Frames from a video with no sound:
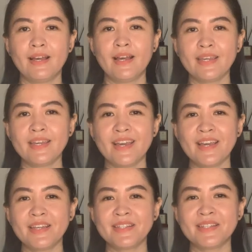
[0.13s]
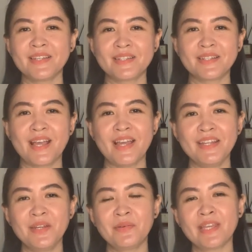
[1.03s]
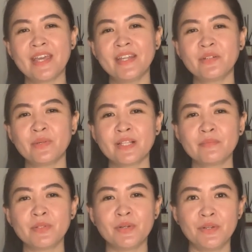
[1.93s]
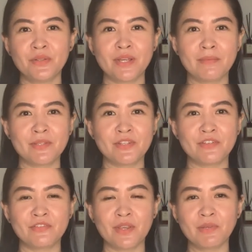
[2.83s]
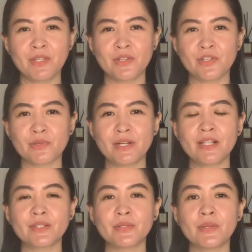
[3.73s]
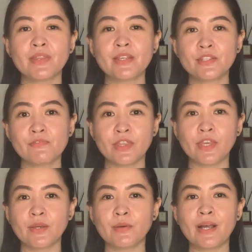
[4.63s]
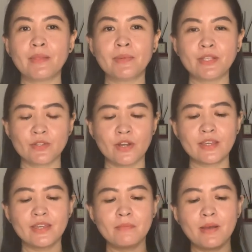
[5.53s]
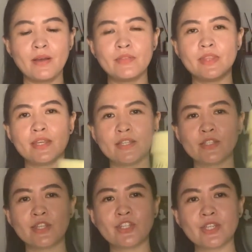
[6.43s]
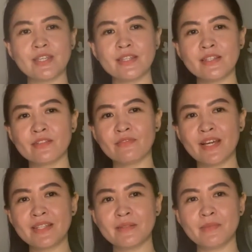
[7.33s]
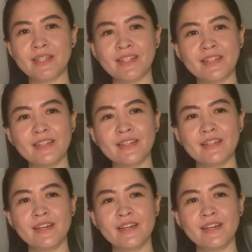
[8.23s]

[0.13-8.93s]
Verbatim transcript: Hi guys, it's Anne here again and welcome to another episode of Very Unusual. So in this video, I'll be talking about this Genes Vitamin E.